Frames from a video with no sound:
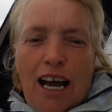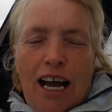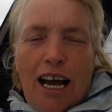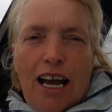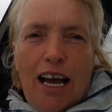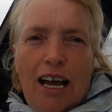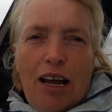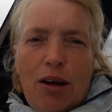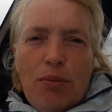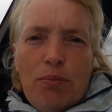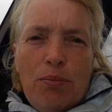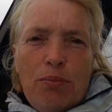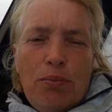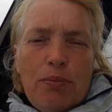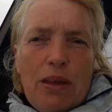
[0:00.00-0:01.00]

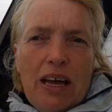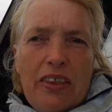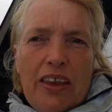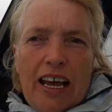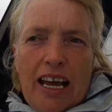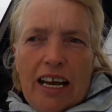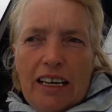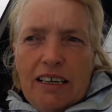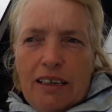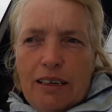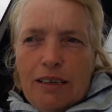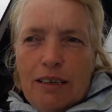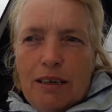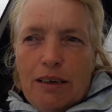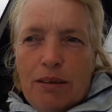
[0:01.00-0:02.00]
Um, and
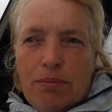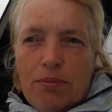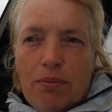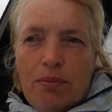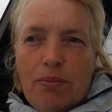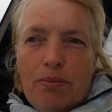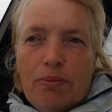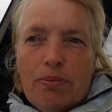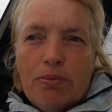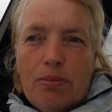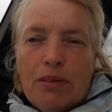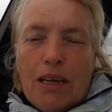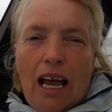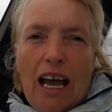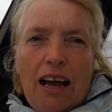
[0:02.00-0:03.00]
then
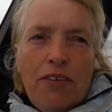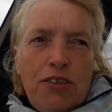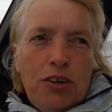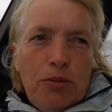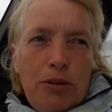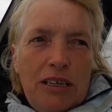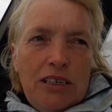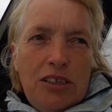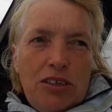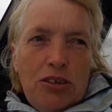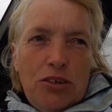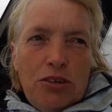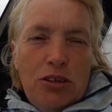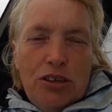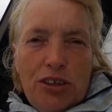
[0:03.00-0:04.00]
after we'd
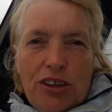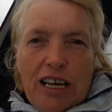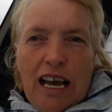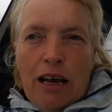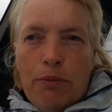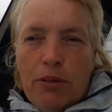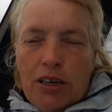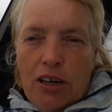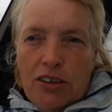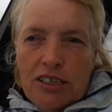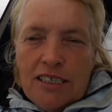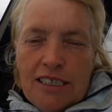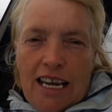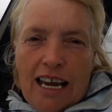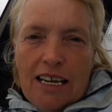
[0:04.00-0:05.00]
done all that, we got the
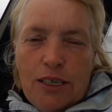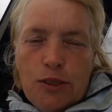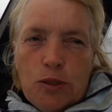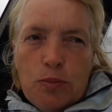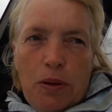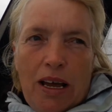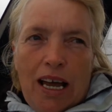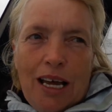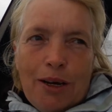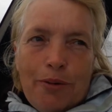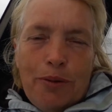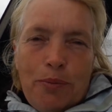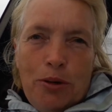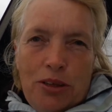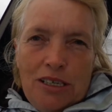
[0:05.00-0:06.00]
sails back,
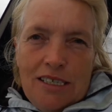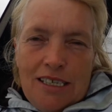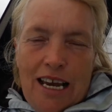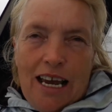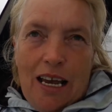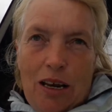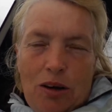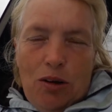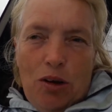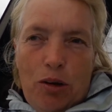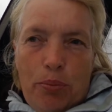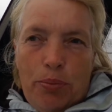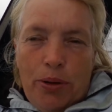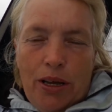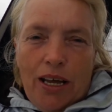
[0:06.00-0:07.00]
we put the sail
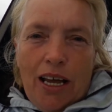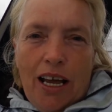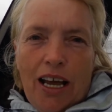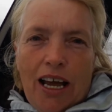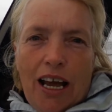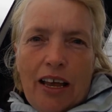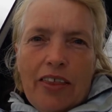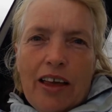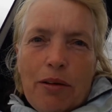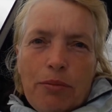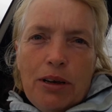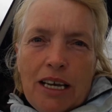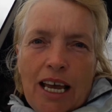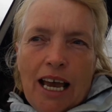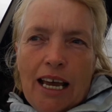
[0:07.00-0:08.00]
up. And then
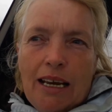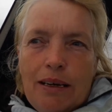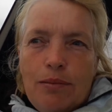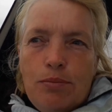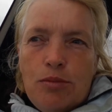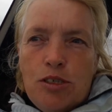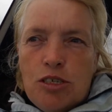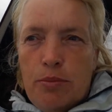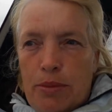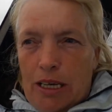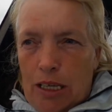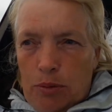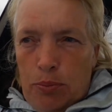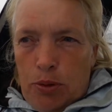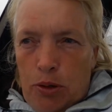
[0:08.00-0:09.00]
we came to
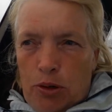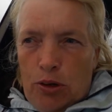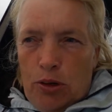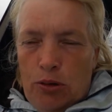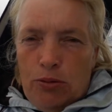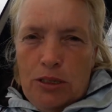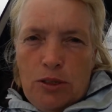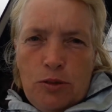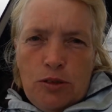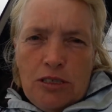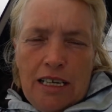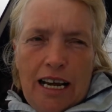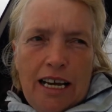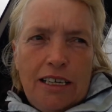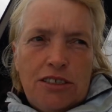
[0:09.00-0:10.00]
Millport, which was
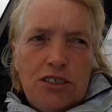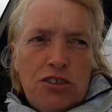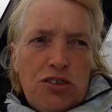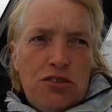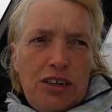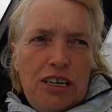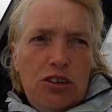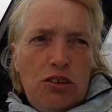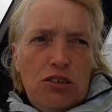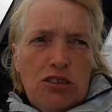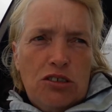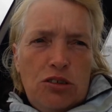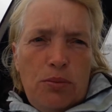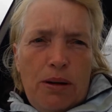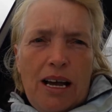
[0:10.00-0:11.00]
like just three
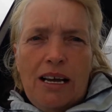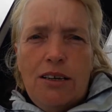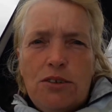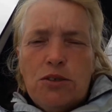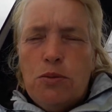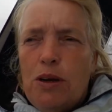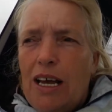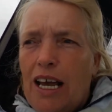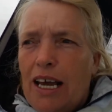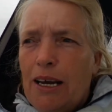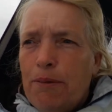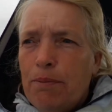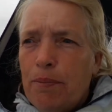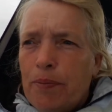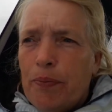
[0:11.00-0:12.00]
nautical miles away
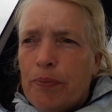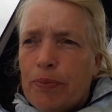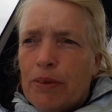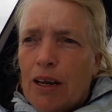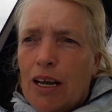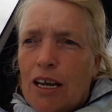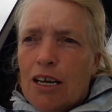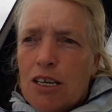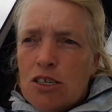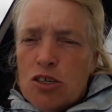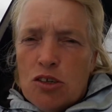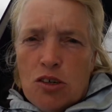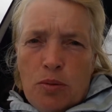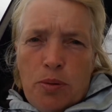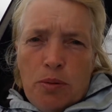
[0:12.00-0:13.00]

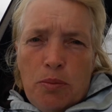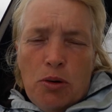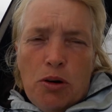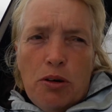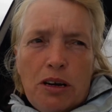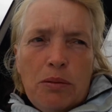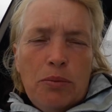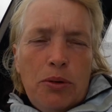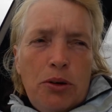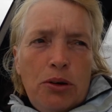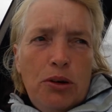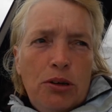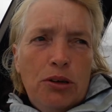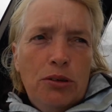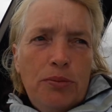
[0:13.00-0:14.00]
took up a mooring
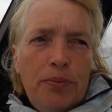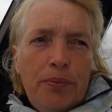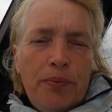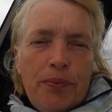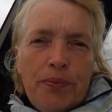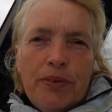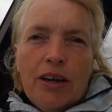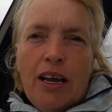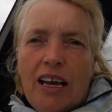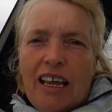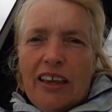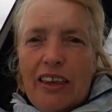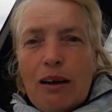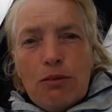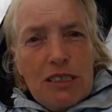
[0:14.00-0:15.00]
ball
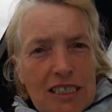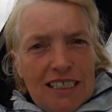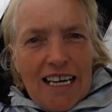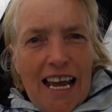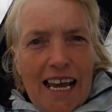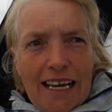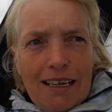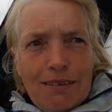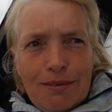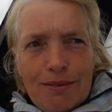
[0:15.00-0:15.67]
and that was the day.